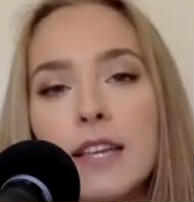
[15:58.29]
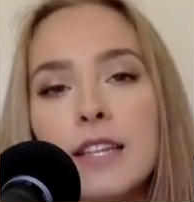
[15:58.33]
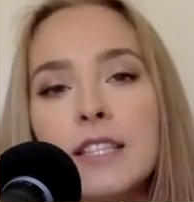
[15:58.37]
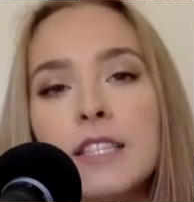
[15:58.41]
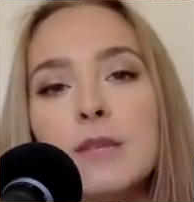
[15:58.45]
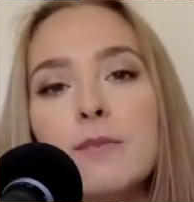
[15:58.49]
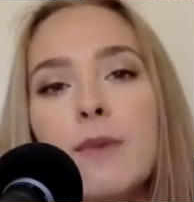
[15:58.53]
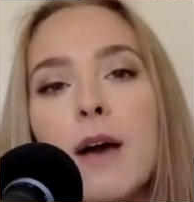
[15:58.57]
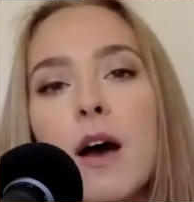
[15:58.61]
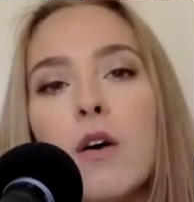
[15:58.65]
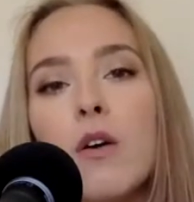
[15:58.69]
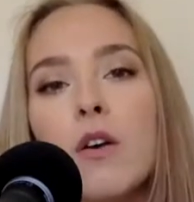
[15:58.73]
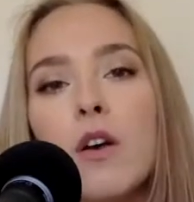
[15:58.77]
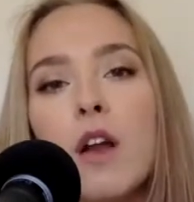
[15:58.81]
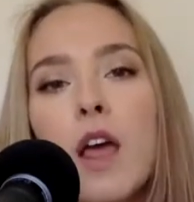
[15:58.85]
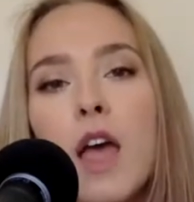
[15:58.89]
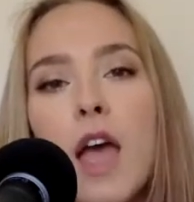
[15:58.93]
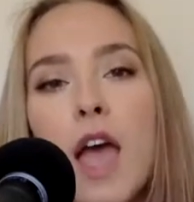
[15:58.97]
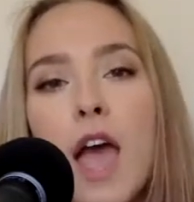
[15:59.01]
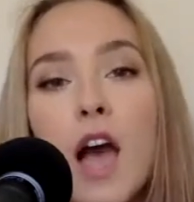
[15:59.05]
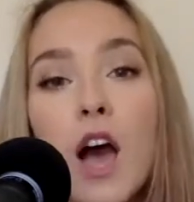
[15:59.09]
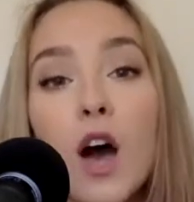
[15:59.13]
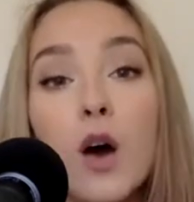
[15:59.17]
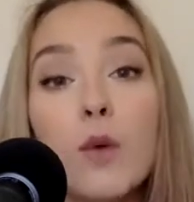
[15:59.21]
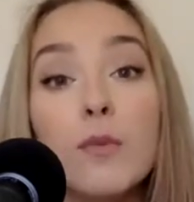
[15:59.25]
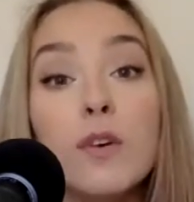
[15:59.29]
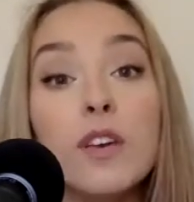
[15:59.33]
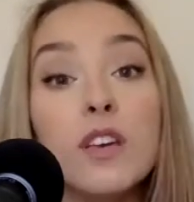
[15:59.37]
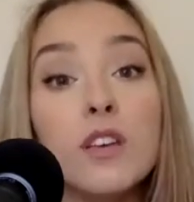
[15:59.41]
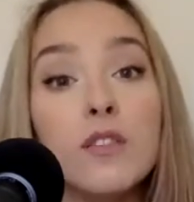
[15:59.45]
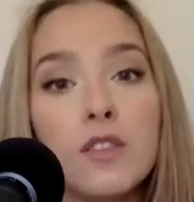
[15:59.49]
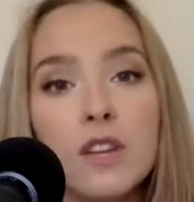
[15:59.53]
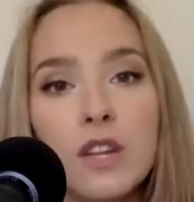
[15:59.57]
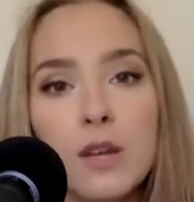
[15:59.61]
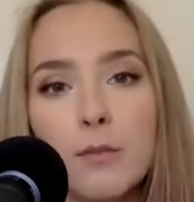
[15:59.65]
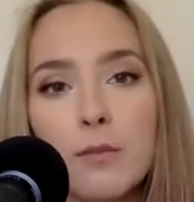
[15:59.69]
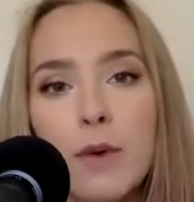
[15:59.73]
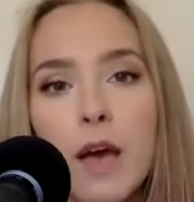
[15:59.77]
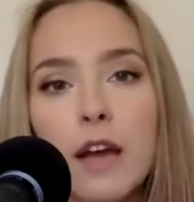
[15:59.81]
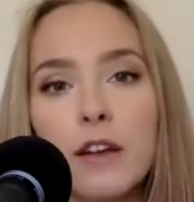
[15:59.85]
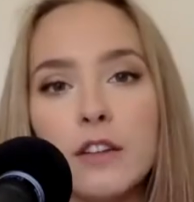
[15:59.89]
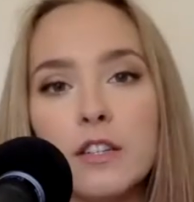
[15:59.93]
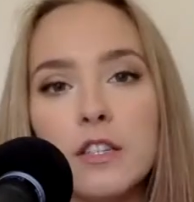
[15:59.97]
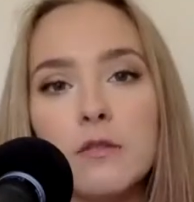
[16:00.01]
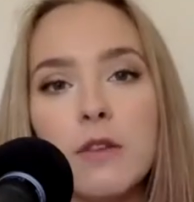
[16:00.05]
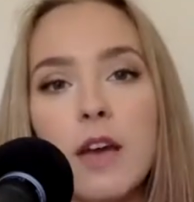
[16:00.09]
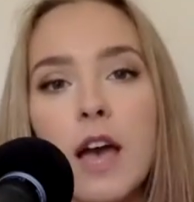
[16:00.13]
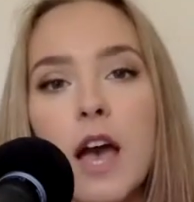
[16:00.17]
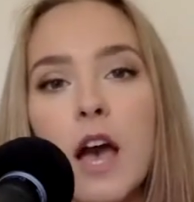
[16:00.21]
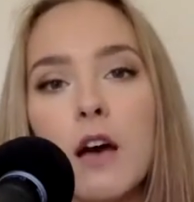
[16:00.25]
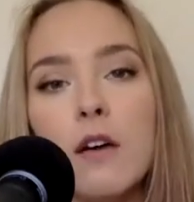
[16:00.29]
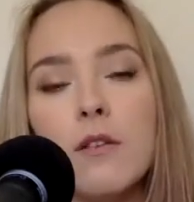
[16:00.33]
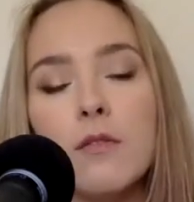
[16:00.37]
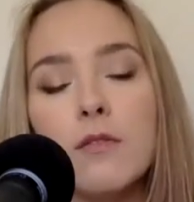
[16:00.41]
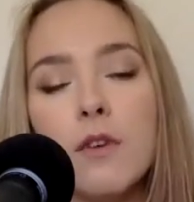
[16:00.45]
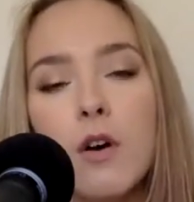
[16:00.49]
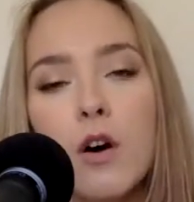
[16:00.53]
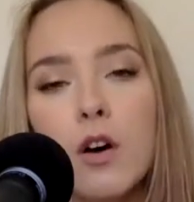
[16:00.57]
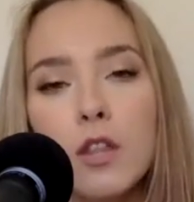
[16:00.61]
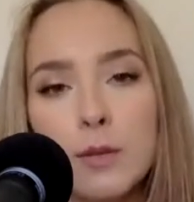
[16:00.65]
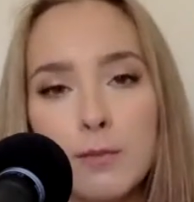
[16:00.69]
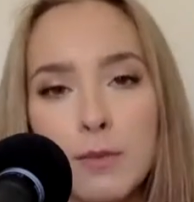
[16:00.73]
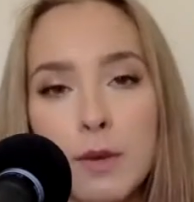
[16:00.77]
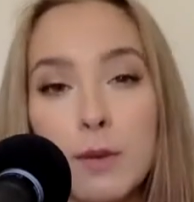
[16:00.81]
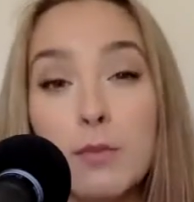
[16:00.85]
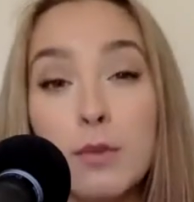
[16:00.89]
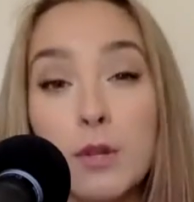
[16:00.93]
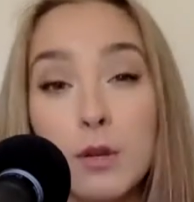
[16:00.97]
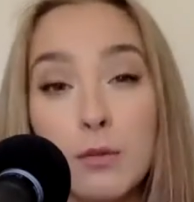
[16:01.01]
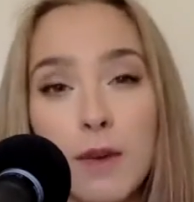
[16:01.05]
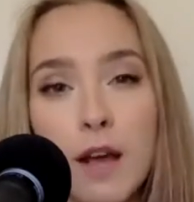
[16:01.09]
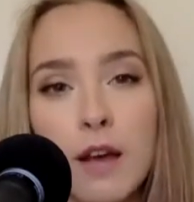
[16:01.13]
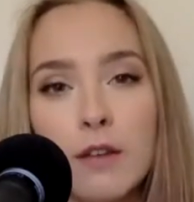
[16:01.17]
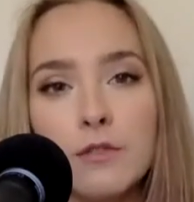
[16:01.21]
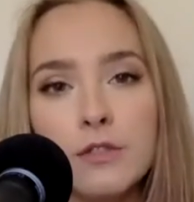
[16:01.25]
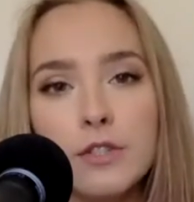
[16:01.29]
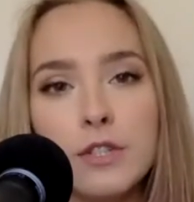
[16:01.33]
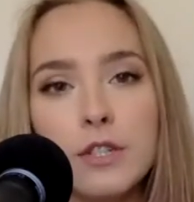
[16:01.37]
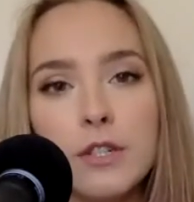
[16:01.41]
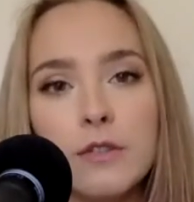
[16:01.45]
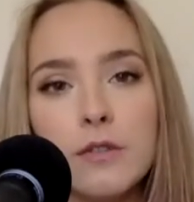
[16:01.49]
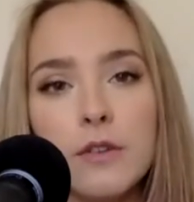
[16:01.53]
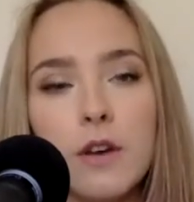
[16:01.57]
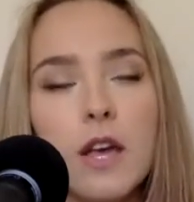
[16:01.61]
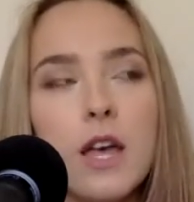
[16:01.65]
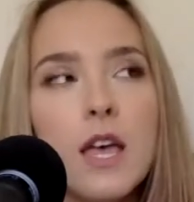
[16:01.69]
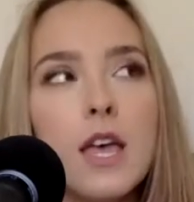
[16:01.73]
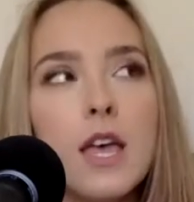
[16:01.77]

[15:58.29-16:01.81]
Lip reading: it's about how big of an impact you have on the people around you,